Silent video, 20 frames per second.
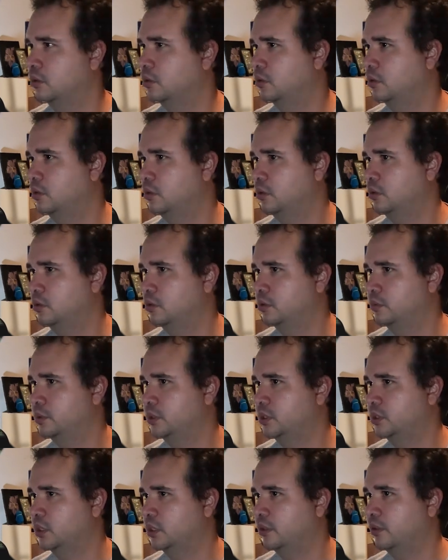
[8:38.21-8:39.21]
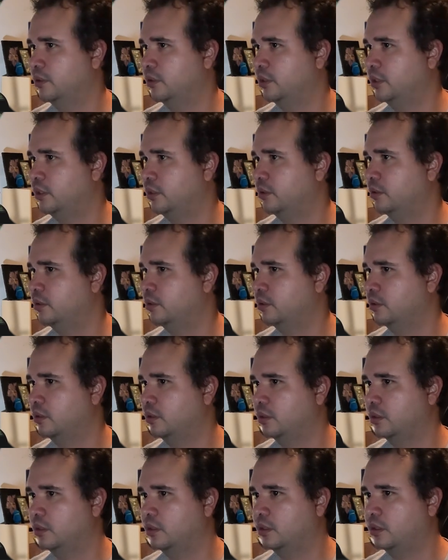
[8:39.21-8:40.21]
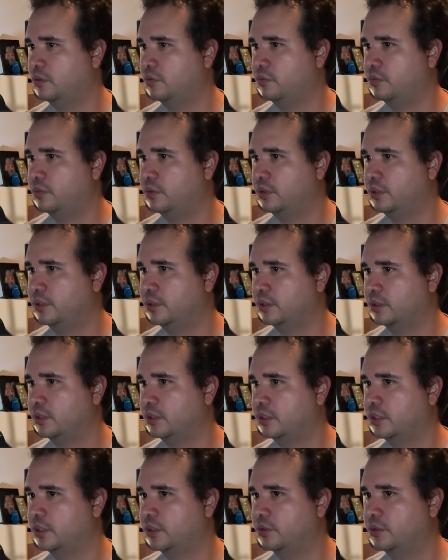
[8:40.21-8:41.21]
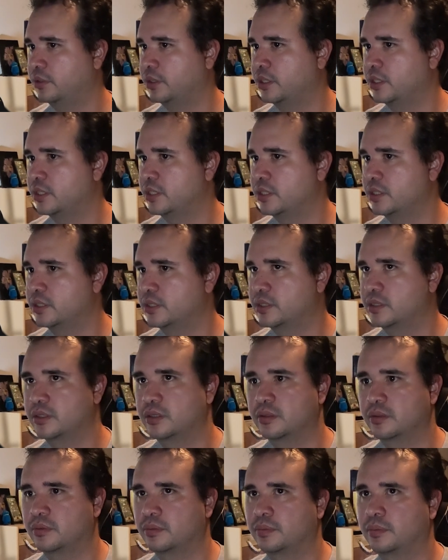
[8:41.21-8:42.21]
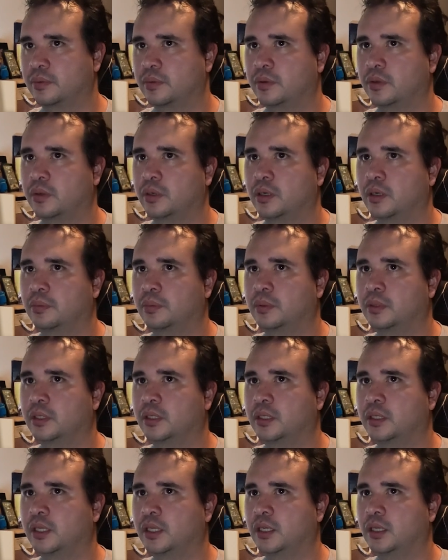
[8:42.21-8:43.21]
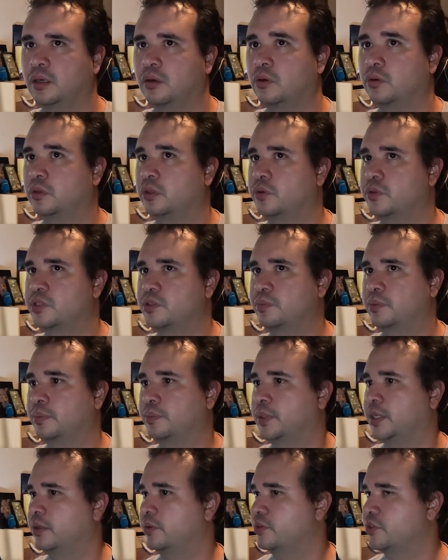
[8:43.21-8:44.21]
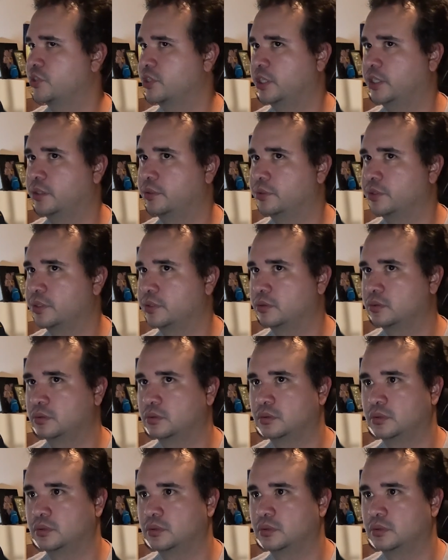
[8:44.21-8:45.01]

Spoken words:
Let me see. I think everything here is probably none. Oh no, it's preparing shaders.